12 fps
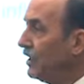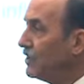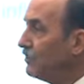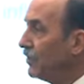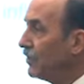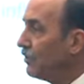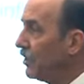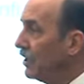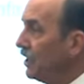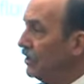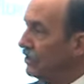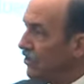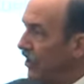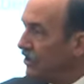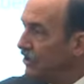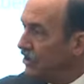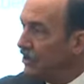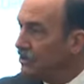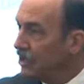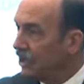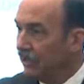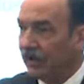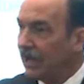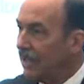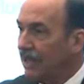is and what they're working on, talk to the executive.